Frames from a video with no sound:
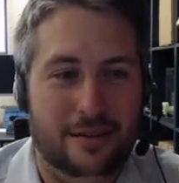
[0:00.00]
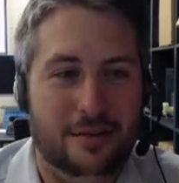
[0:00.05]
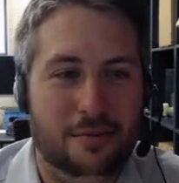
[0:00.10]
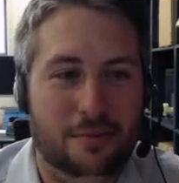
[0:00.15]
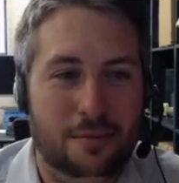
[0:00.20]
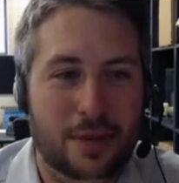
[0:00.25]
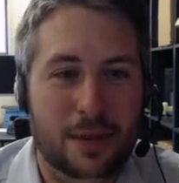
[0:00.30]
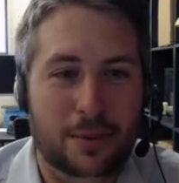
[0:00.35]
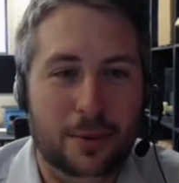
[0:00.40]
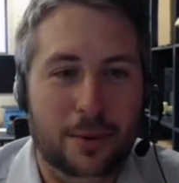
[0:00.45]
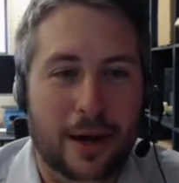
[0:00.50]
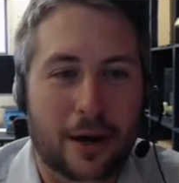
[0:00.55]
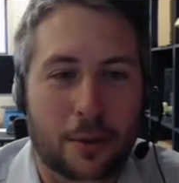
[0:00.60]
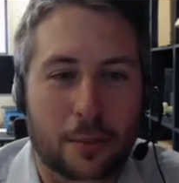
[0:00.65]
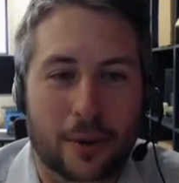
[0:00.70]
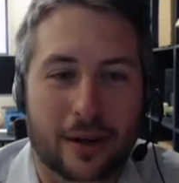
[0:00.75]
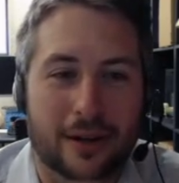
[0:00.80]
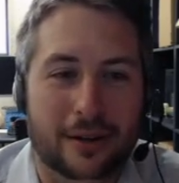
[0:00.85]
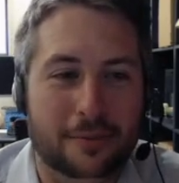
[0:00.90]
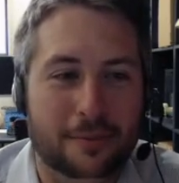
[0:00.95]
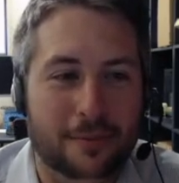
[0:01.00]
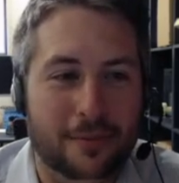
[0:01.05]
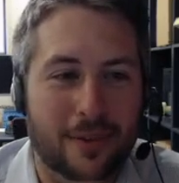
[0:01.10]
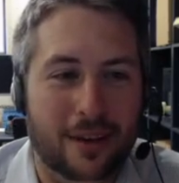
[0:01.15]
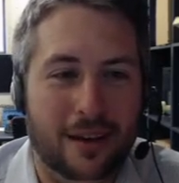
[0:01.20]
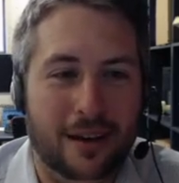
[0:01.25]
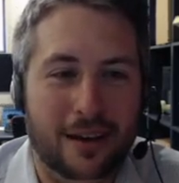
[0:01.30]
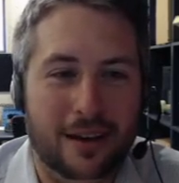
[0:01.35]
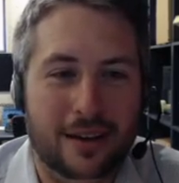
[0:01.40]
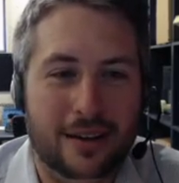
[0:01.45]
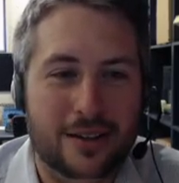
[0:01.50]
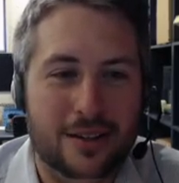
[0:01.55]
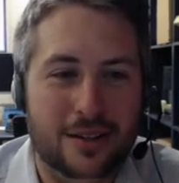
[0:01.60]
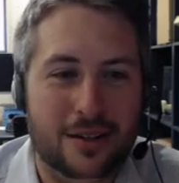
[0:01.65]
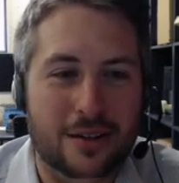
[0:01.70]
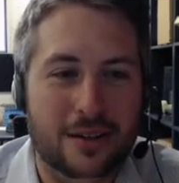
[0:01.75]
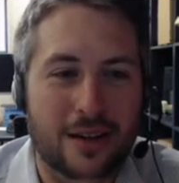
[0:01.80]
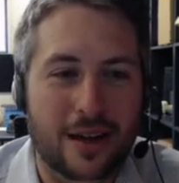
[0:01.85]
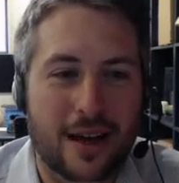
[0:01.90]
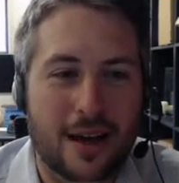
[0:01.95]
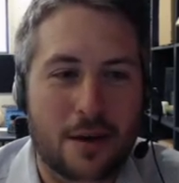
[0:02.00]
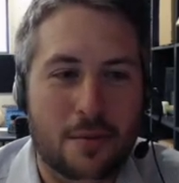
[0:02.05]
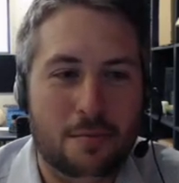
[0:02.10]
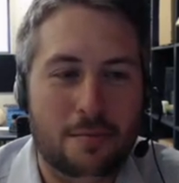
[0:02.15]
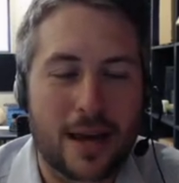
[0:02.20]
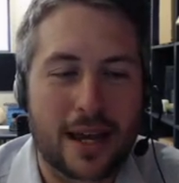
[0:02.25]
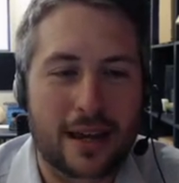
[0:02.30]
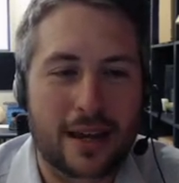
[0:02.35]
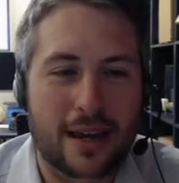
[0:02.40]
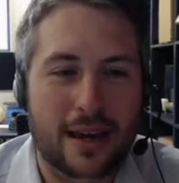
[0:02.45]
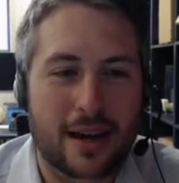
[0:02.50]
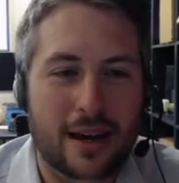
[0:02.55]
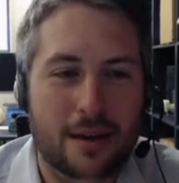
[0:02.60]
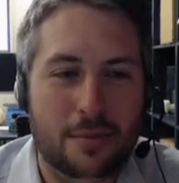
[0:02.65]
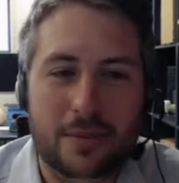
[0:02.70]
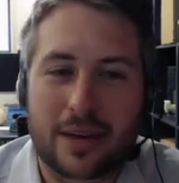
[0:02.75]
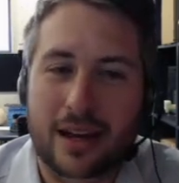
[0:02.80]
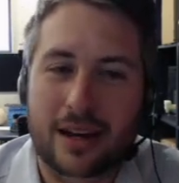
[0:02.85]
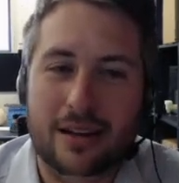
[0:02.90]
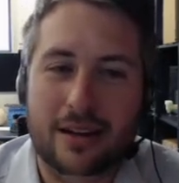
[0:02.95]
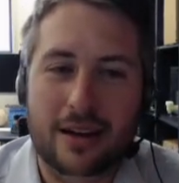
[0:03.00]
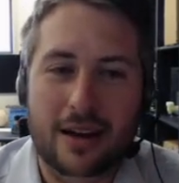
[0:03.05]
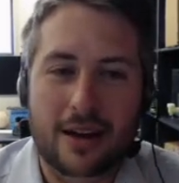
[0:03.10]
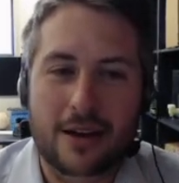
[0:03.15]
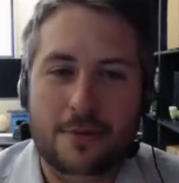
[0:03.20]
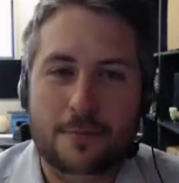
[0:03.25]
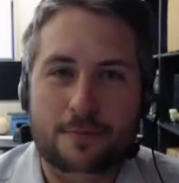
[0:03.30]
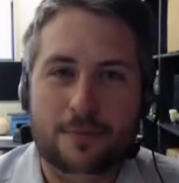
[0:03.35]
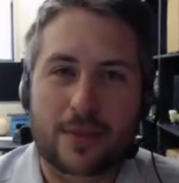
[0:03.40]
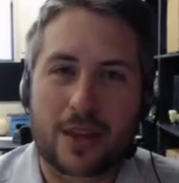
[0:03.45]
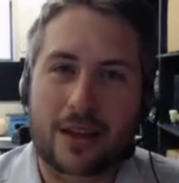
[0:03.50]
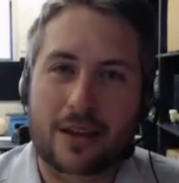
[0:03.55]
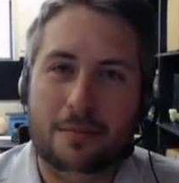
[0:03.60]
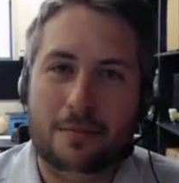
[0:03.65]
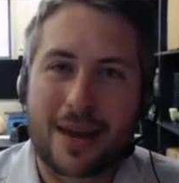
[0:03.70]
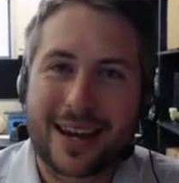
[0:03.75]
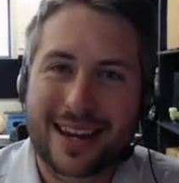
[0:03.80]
people helping to make be able to make